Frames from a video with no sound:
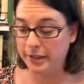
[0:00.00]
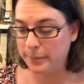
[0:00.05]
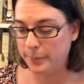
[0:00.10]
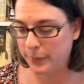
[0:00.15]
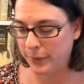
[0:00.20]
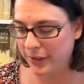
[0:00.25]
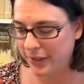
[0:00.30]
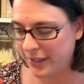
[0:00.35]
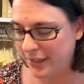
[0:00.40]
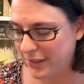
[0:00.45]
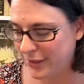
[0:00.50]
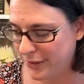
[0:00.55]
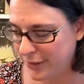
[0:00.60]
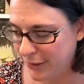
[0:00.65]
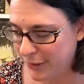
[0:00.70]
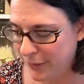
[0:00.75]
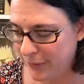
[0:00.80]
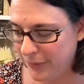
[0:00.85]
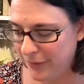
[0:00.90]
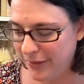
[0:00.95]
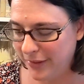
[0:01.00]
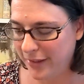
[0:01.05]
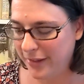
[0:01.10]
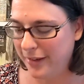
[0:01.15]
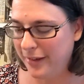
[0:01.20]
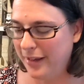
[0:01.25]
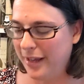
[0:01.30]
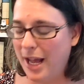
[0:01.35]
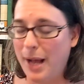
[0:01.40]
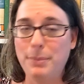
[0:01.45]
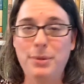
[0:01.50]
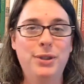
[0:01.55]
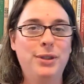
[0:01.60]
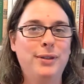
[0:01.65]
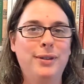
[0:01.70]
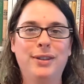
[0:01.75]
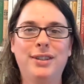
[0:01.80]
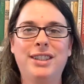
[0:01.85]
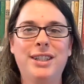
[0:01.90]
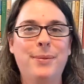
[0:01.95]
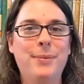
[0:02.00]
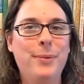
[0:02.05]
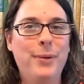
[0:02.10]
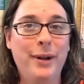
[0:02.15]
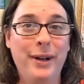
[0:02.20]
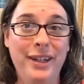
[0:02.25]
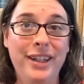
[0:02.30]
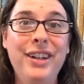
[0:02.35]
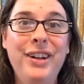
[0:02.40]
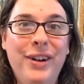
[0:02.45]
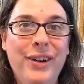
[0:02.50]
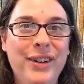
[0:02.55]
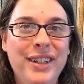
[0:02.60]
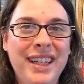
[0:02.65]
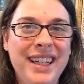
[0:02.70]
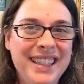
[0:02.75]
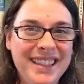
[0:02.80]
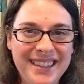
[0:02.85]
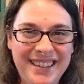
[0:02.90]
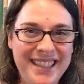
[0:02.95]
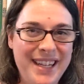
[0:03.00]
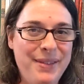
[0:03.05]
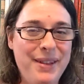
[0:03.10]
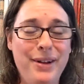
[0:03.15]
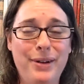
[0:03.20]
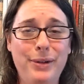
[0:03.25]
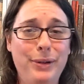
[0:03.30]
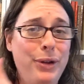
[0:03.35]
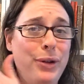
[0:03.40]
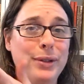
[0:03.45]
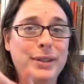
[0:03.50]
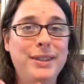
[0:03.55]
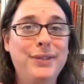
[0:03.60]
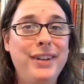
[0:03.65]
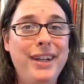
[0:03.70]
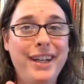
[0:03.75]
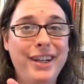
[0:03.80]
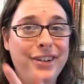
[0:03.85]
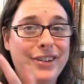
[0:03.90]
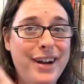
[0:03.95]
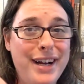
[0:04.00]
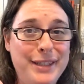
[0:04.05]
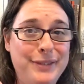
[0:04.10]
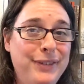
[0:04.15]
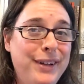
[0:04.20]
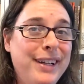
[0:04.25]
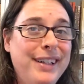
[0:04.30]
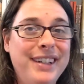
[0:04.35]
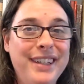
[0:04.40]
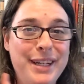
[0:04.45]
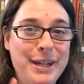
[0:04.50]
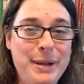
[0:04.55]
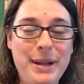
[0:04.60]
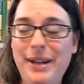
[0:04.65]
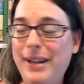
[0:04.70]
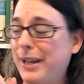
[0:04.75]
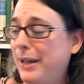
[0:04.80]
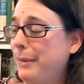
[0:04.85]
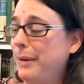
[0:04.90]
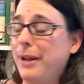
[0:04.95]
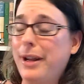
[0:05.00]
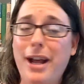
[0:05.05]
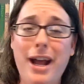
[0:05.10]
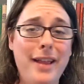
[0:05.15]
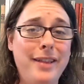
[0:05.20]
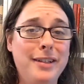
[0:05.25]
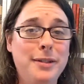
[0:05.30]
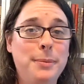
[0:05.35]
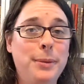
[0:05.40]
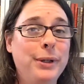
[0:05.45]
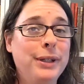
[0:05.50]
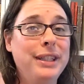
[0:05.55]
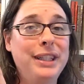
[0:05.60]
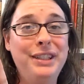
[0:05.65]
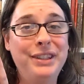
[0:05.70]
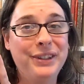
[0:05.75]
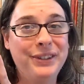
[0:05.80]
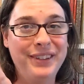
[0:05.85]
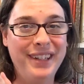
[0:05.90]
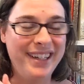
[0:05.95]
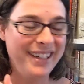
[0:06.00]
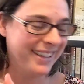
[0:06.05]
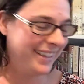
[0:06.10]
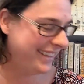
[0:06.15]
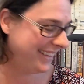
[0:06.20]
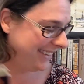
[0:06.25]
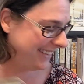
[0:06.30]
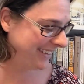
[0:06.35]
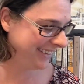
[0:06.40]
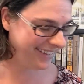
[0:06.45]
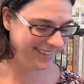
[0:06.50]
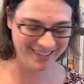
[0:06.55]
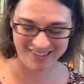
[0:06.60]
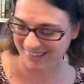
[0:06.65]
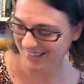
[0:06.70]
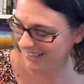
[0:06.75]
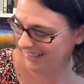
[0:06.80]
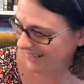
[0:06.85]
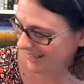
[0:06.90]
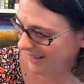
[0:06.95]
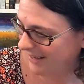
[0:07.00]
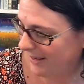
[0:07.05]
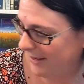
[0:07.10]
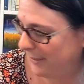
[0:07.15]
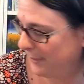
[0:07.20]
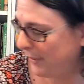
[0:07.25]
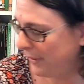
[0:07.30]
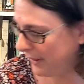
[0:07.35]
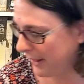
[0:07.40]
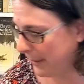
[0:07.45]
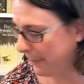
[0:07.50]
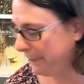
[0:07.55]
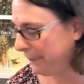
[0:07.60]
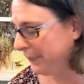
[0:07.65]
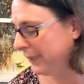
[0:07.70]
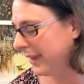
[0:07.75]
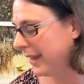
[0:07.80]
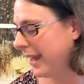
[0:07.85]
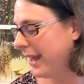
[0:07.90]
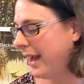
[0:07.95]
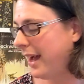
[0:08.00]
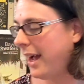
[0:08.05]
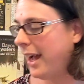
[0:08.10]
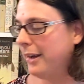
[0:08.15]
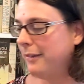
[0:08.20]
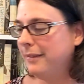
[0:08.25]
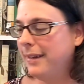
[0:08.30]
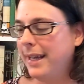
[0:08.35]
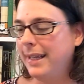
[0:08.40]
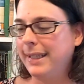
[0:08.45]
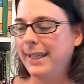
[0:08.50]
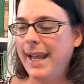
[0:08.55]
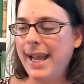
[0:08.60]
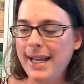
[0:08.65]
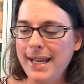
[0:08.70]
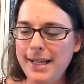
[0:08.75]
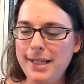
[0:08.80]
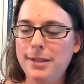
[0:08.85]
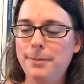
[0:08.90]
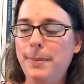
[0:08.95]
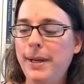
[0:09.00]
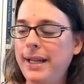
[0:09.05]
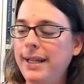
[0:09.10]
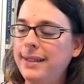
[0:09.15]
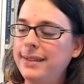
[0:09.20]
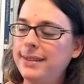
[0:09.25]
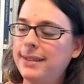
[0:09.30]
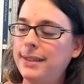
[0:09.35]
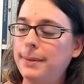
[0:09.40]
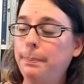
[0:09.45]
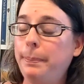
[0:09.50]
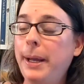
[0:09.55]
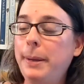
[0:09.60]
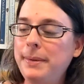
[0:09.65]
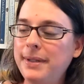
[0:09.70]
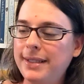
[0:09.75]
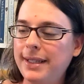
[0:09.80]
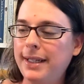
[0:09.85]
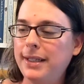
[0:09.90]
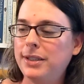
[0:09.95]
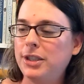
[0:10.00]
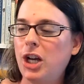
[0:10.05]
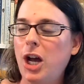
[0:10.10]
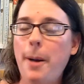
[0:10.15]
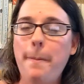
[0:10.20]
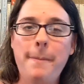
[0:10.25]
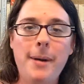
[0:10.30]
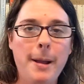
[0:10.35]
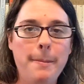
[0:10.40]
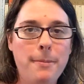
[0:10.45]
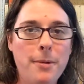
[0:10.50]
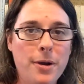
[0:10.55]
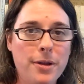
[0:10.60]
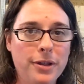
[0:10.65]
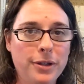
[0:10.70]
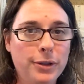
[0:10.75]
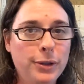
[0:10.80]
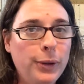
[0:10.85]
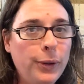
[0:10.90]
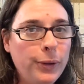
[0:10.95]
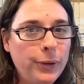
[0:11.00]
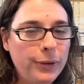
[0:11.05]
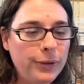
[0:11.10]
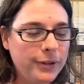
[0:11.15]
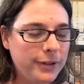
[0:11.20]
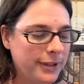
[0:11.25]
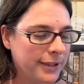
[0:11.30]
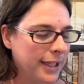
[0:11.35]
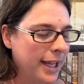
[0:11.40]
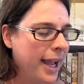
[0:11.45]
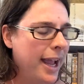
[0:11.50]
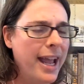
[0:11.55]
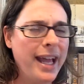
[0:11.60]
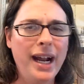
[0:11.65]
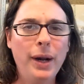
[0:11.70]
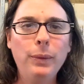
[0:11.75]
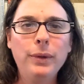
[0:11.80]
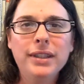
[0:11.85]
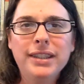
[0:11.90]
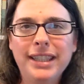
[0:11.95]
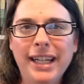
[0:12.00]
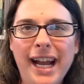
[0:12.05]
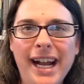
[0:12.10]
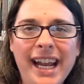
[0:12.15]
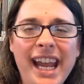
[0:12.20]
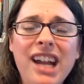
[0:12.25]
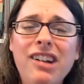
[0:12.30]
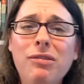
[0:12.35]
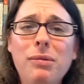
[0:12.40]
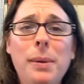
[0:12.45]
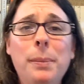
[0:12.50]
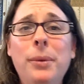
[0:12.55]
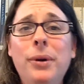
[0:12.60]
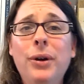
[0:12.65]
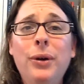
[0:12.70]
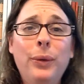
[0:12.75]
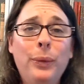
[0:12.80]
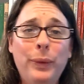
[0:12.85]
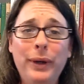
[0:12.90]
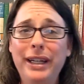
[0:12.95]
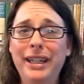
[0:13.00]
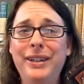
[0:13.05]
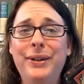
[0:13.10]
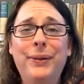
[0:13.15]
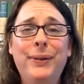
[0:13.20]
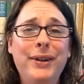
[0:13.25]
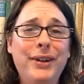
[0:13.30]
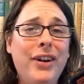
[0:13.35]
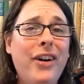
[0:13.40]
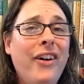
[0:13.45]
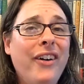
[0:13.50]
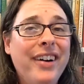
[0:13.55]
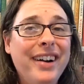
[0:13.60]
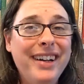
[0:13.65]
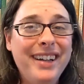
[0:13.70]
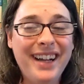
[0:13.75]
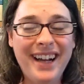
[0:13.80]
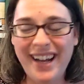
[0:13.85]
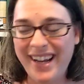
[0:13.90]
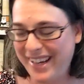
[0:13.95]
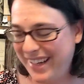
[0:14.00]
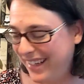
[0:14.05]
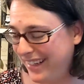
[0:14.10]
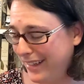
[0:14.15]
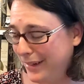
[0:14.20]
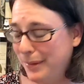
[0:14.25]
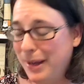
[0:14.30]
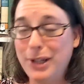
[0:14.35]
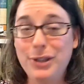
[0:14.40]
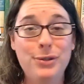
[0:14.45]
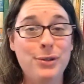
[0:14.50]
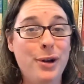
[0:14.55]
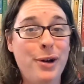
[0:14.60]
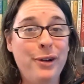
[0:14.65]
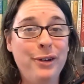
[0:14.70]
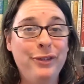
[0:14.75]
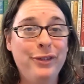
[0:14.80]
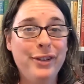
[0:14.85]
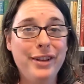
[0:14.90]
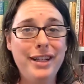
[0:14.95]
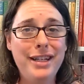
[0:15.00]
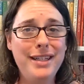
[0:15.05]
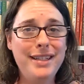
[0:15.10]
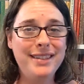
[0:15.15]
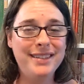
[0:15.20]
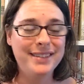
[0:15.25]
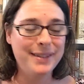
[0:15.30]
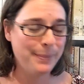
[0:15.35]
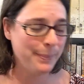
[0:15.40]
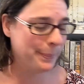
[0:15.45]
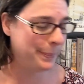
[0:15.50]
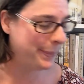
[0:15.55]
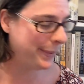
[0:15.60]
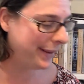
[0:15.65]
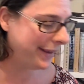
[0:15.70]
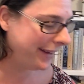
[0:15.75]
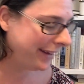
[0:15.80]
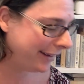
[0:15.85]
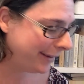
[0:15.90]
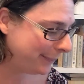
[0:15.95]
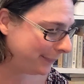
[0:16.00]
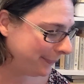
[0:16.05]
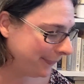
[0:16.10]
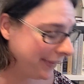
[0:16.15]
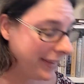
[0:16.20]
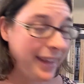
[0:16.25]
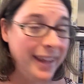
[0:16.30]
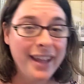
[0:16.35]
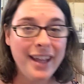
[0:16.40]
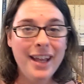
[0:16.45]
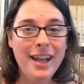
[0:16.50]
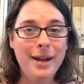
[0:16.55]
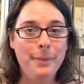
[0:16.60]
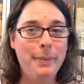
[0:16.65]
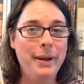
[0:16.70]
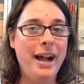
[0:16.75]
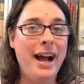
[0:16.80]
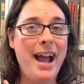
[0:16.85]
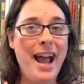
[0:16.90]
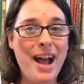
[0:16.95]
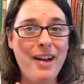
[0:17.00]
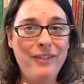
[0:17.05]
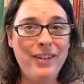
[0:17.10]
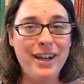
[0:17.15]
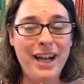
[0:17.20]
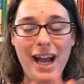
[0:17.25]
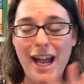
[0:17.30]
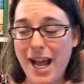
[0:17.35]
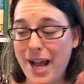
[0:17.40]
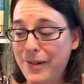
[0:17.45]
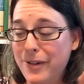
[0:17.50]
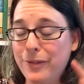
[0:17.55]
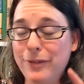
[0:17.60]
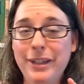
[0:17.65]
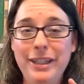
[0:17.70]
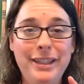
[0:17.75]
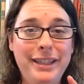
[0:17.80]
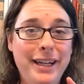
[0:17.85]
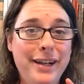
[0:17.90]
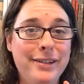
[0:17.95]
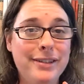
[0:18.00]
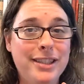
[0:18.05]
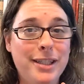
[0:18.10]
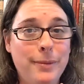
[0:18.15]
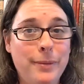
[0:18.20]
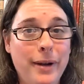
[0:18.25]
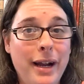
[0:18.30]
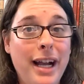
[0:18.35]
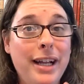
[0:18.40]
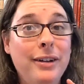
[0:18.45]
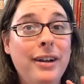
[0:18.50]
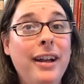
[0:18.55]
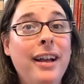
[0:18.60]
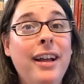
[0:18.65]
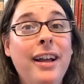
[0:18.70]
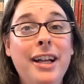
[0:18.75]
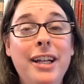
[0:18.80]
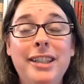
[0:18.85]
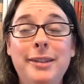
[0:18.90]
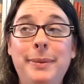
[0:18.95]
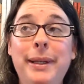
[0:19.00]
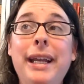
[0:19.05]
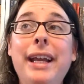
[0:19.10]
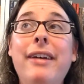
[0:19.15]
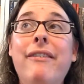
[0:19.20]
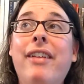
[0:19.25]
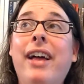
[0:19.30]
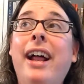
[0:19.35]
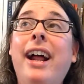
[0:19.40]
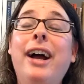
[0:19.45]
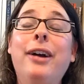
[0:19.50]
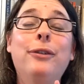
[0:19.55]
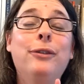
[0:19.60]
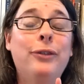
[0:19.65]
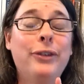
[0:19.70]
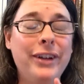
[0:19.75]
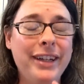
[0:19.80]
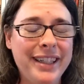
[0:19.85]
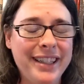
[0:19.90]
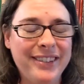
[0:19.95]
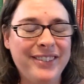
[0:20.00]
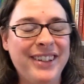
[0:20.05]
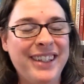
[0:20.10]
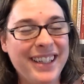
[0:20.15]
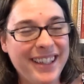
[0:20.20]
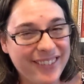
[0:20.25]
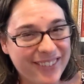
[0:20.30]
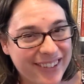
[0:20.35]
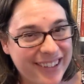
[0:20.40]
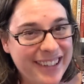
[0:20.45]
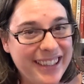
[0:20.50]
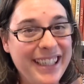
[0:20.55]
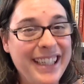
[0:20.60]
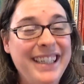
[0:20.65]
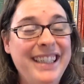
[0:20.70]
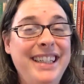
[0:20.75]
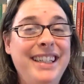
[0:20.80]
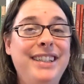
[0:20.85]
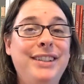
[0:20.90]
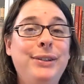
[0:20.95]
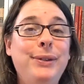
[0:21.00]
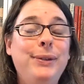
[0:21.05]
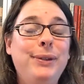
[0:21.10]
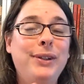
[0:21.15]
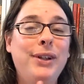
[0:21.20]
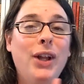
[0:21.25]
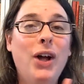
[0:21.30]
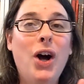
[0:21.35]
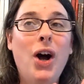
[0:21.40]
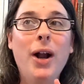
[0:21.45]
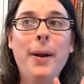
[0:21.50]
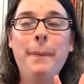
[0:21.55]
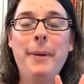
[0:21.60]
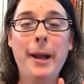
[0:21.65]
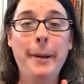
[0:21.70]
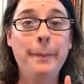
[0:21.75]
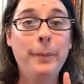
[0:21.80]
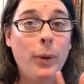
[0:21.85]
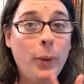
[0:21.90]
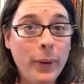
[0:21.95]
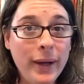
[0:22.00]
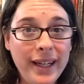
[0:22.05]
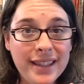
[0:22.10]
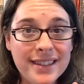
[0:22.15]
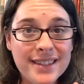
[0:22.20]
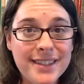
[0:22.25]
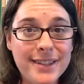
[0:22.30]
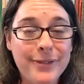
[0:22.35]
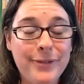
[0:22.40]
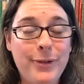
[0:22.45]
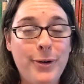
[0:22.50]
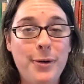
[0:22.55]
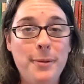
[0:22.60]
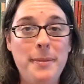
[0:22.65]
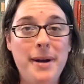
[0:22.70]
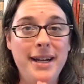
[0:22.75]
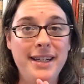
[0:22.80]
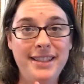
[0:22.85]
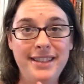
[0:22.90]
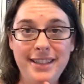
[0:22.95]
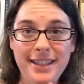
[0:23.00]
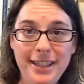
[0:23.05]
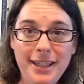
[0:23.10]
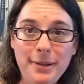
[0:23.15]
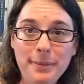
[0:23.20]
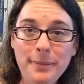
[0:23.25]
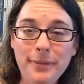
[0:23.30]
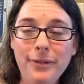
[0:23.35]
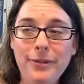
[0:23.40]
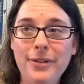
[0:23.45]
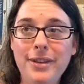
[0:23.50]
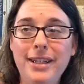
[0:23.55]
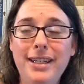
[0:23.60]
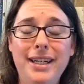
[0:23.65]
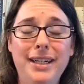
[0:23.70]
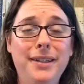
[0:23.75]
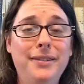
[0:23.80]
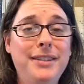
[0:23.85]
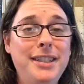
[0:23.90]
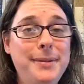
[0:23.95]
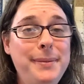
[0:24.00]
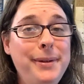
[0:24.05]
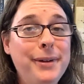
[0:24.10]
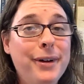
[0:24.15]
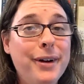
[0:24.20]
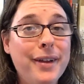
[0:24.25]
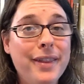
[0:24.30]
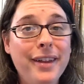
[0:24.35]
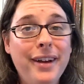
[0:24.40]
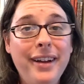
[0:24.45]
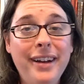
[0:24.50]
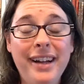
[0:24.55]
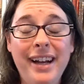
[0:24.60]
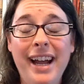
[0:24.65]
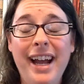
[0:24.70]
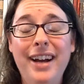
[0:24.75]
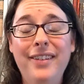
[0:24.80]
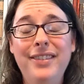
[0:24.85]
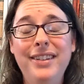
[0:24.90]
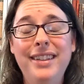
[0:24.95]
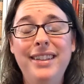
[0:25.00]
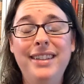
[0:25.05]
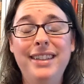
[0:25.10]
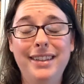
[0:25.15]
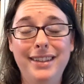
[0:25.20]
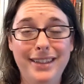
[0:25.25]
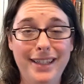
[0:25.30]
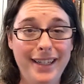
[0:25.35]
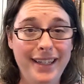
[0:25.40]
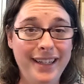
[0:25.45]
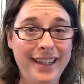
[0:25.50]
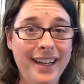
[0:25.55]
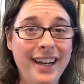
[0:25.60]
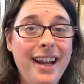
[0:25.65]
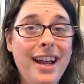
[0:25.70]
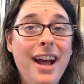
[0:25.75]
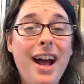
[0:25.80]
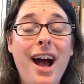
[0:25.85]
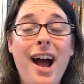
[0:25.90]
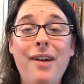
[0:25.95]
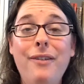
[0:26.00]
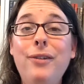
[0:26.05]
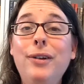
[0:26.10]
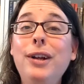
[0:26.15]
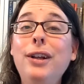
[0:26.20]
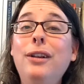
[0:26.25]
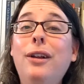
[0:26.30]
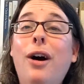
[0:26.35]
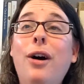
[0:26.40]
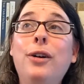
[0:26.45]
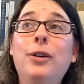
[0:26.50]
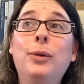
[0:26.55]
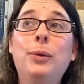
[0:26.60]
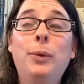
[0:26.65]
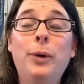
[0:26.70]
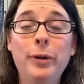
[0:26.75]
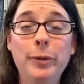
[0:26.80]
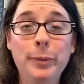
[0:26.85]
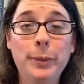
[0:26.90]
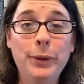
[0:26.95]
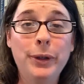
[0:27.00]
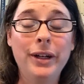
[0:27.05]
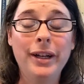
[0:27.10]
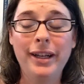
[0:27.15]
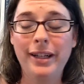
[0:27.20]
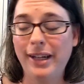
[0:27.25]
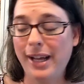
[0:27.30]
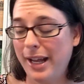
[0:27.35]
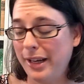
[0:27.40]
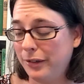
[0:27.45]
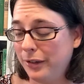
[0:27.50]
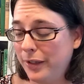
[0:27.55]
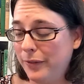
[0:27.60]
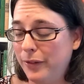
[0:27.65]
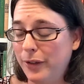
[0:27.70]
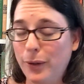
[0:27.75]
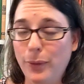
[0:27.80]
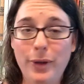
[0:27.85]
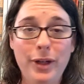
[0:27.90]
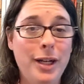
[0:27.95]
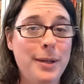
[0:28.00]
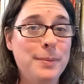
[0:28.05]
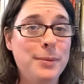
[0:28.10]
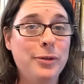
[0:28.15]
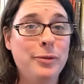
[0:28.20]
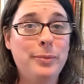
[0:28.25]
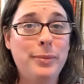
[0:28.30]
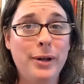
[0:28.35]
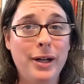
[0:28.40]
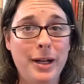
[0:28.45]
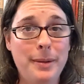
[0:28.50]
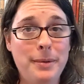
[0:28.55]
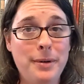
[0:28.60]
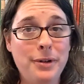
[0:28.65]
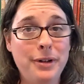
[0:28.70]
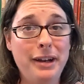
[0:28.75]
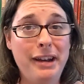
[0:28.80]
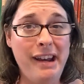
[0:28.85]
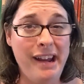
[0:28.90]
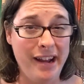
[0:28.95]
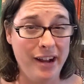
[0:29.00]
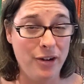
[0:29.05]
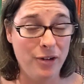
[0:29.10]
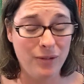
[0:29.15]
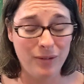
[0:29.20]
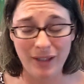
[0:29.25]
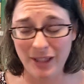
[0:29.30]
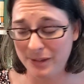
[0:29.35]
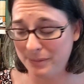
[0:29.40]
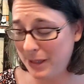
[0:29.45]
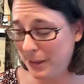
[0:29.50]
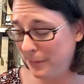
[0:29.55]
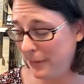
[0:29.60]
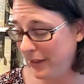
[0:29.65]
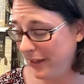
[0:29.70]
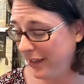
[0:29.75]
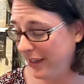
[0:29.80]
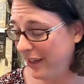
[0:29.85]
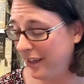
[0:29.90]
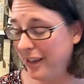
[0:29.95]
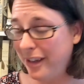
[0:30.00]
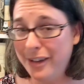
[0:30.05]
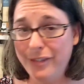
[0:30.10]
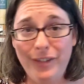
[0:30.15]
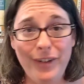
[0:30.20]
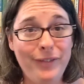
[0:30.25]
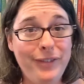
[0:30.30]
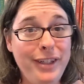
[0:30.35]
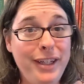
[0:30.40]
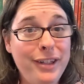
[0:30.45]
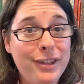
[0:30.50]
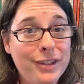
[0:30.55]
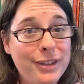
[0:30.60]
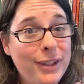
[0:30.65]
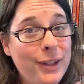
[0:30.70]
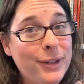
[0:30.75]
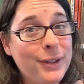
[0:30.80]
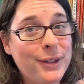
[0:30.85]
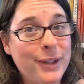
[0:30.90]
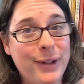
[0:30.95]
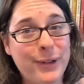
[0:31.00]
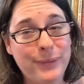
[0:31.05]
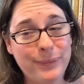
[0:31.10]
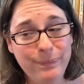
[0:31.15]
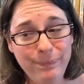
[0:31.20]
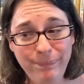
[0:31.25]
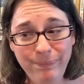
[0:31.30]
book, and so I'm sure someone same thing, or was living in Grass Valley and had this book and then donated it. Okay, I read Katie's Babysitting Job by Martha Tolles, and I will say I can't remember what card I had drawn for these, but I have it written down somewhere. Speaking of that, I really need to log my points for my team for the Deck of TBR-a-thon. I haven't done that yet. I've only logged one book, and I don't even know what number of book I'm on now, like maybe 15 or so, so